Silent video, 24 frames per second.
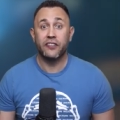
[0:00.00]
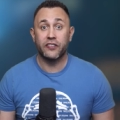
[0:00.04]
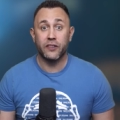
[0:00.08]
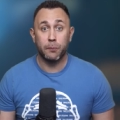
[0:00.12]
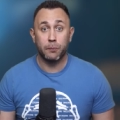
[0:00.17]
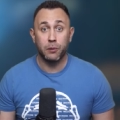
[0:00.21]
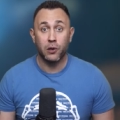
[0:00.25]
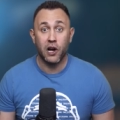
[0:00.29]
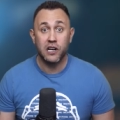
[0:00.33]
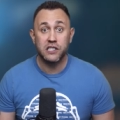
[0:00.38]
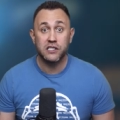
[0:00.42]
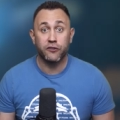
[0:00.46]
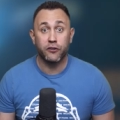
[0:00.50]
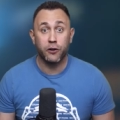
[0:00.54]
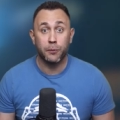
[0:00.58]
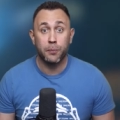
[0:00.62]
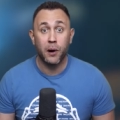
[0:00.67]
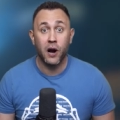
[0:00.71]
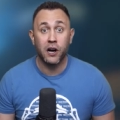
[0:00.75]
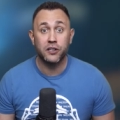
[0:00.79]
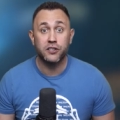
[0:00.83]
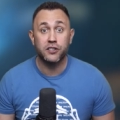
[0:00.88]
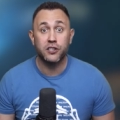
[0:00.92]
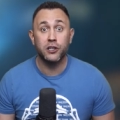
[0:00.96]
the plus for
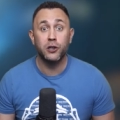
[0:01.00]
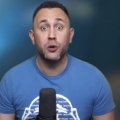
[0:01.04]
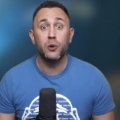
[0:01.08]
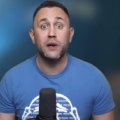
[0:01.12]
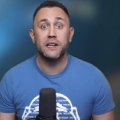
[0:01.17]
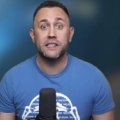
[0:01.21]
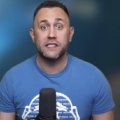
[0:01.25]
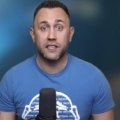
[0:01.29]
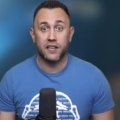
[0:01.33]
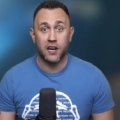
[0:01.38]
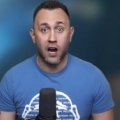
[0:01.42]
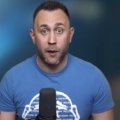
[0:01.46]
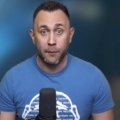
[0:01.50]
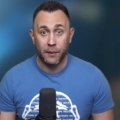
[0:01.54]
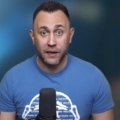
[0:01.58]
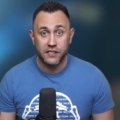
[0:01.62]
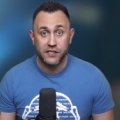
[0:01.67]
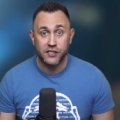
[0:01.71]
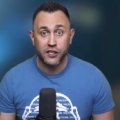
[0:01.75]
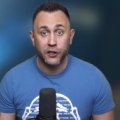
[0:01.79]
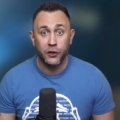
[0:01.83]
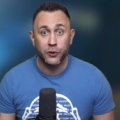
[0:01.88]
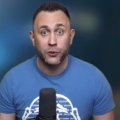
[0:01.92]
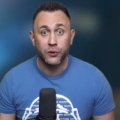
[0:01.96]
part two, it's
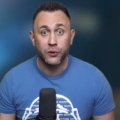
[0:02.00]
coming soon.